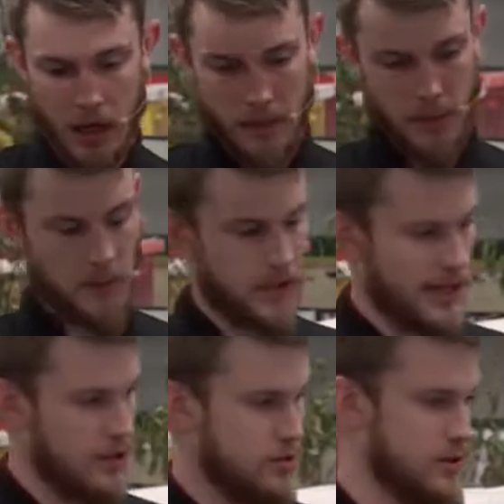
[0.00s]
Your
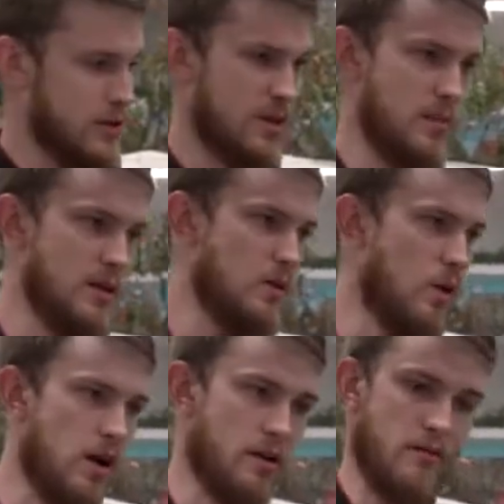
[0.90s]
potatoes are going to be in the
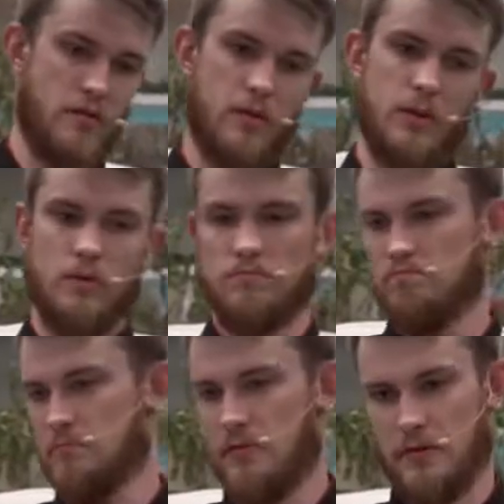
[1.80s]
water for about
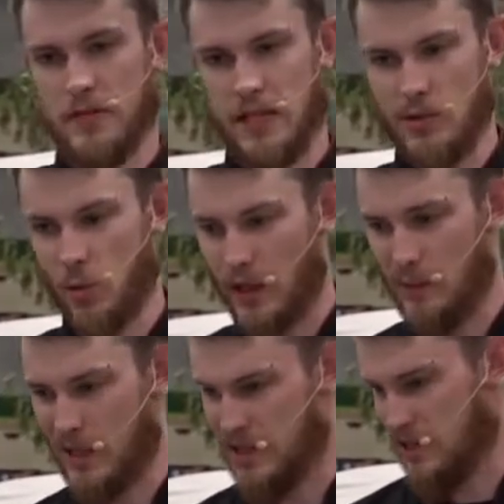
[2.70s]
15, 20
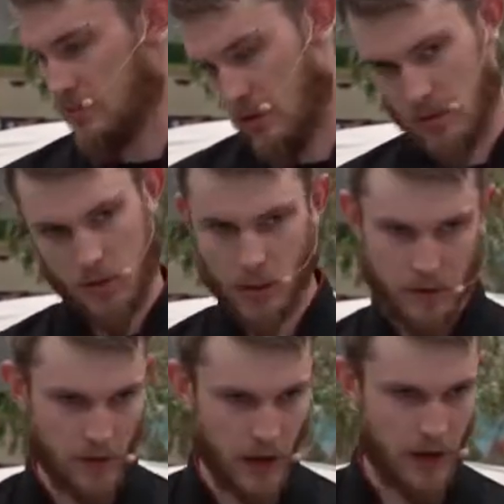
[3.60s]
minutes, maybe
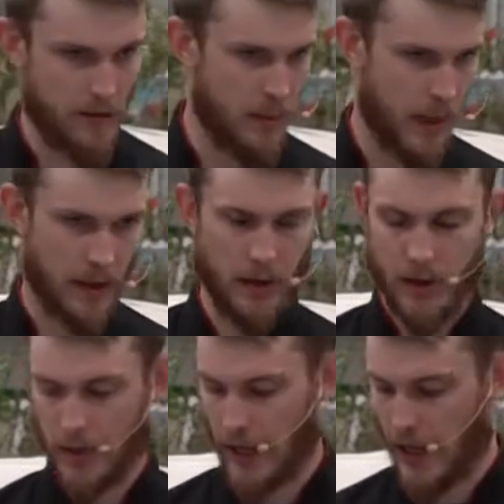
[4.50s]
25, depending on
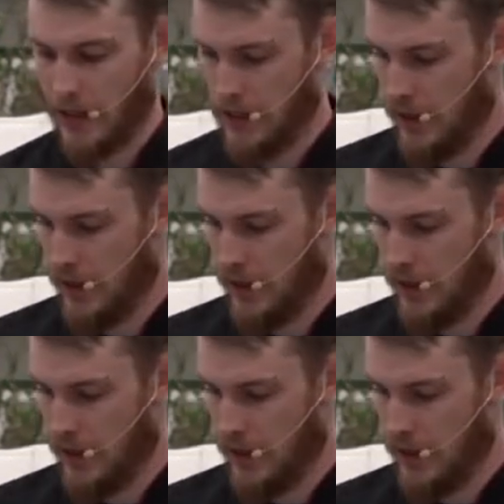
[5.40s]
your cut.